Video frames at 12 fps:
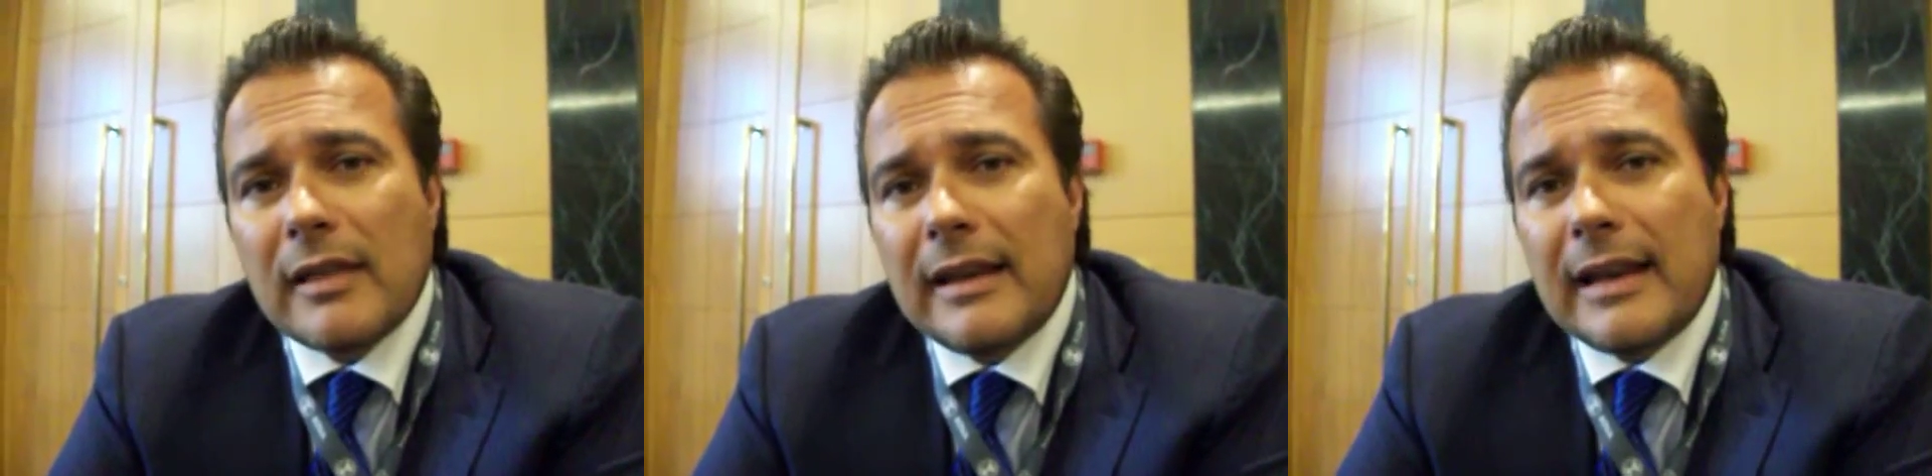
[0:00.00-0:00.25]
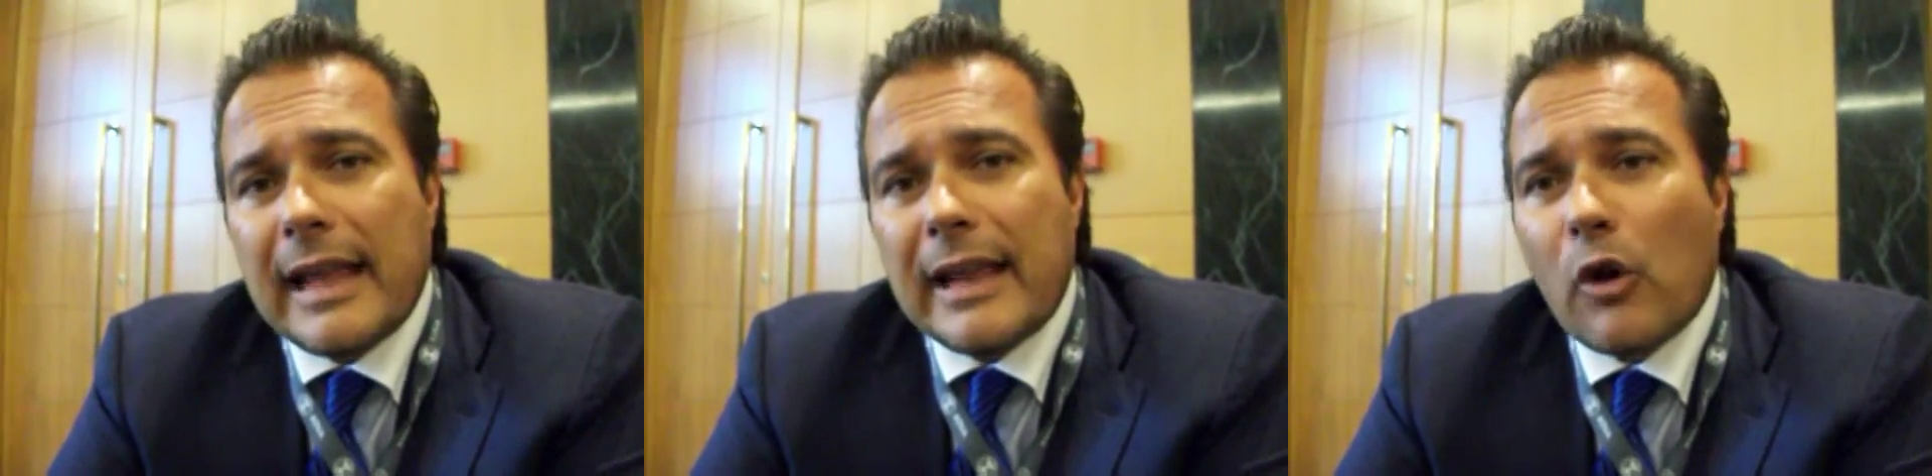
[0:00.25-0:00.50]

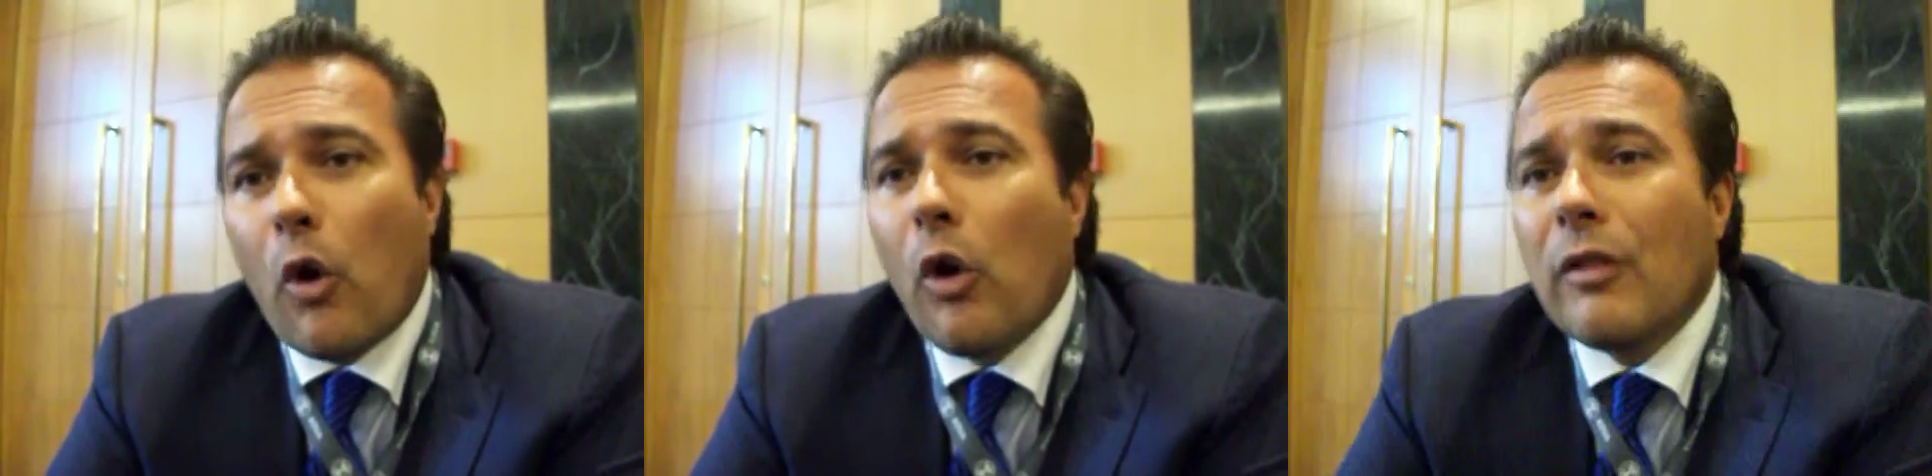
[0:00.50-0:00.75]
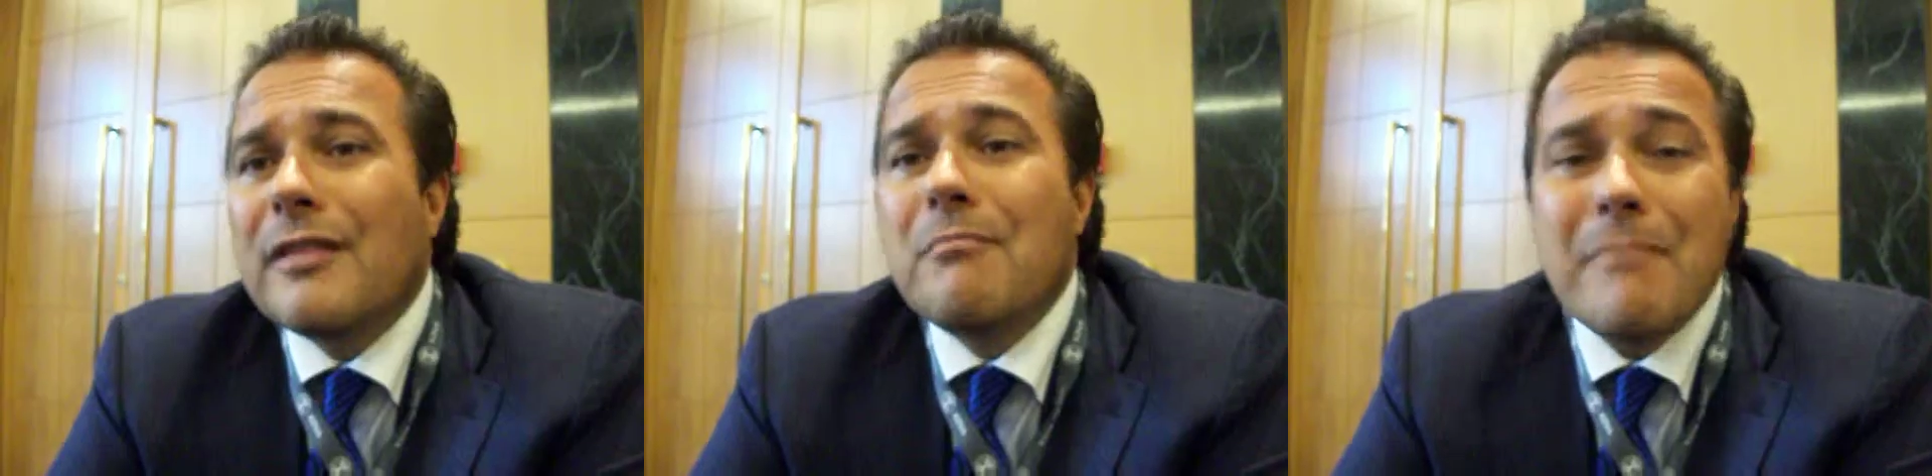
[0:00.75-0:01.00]
in
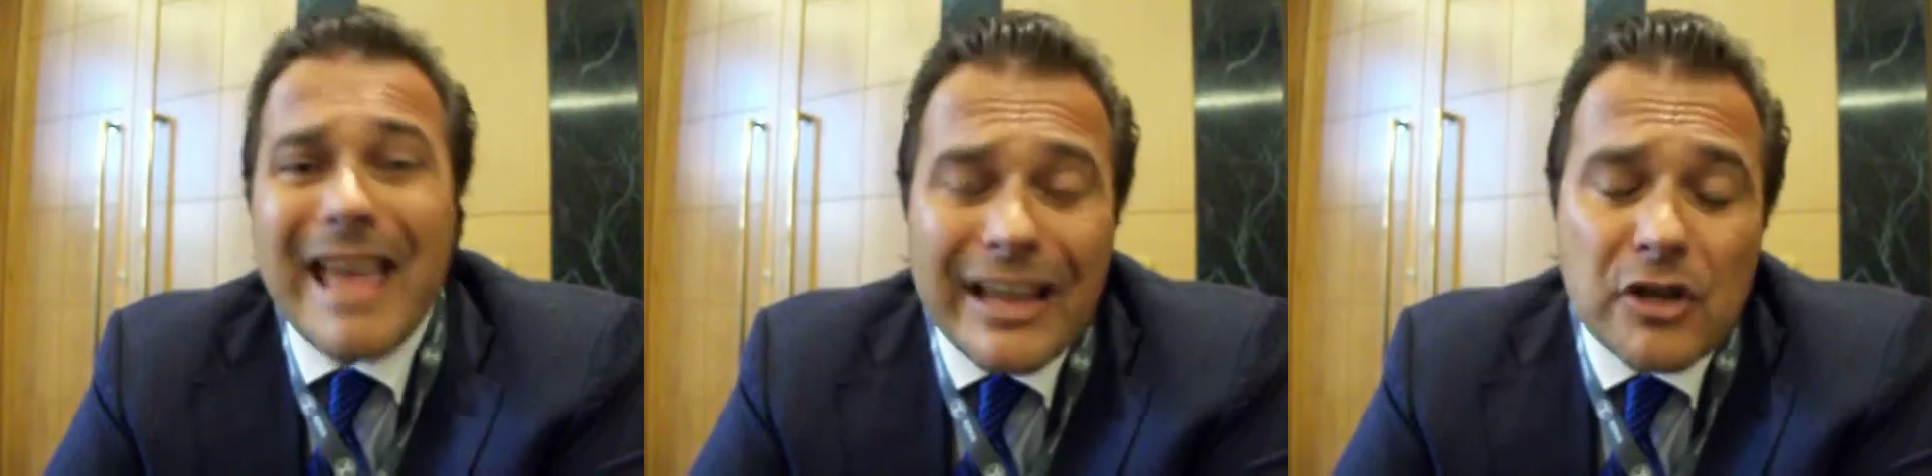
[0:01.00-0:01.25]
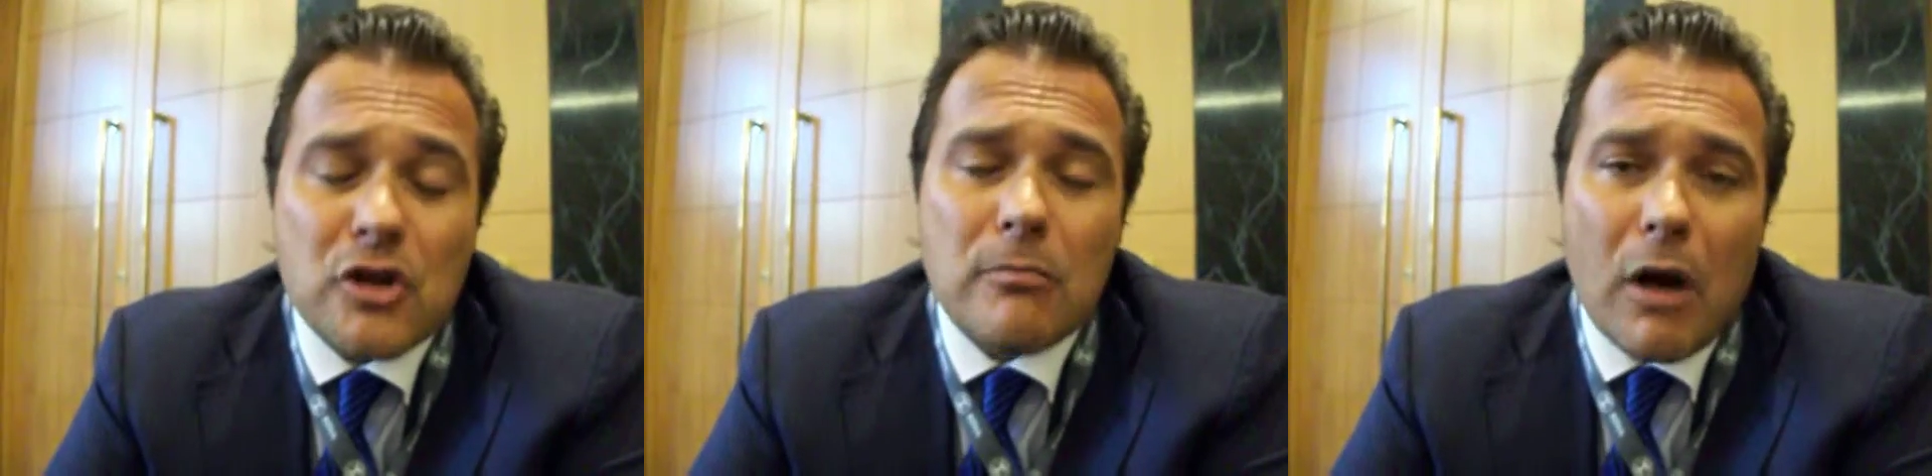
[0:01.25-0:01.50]
all the
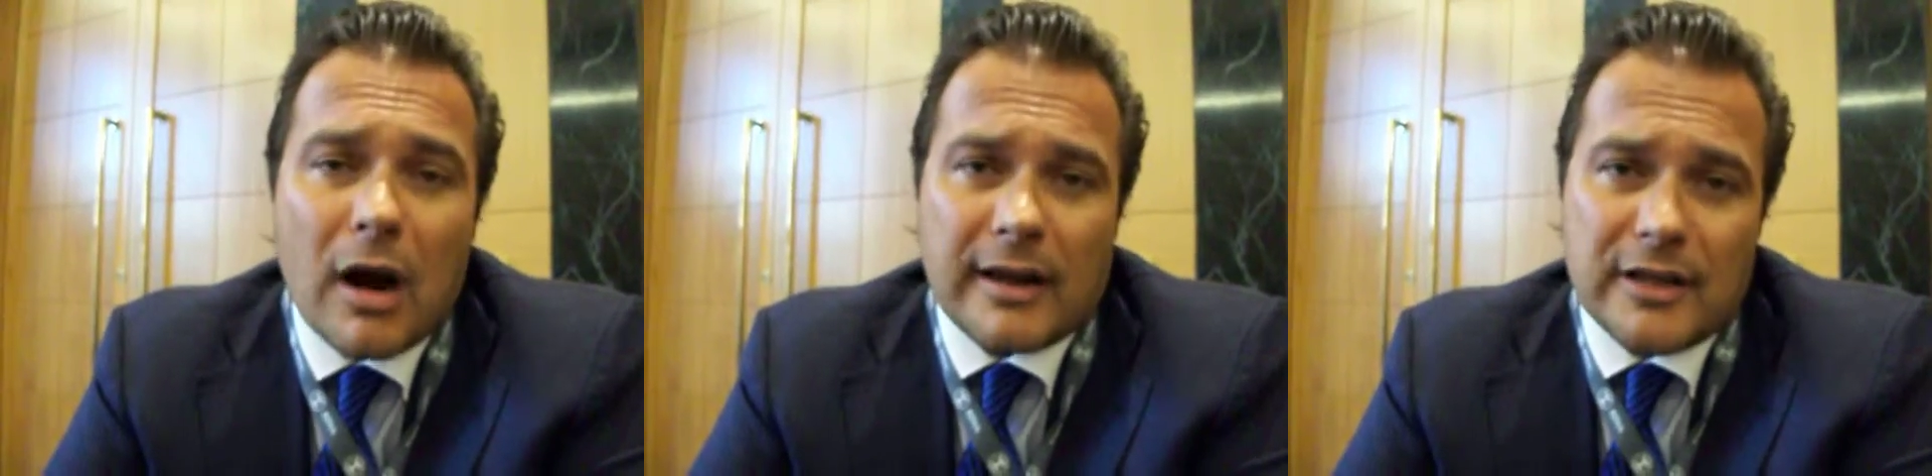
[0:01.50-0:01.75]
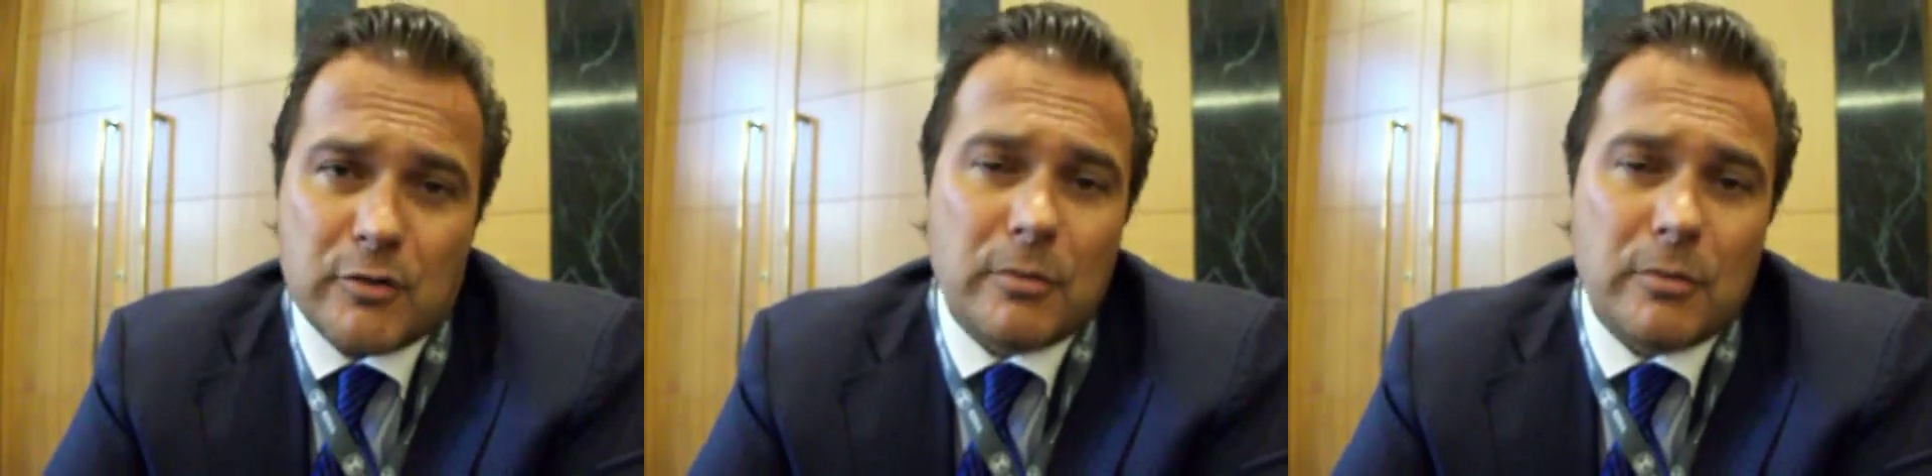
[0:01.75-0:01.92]
major markets.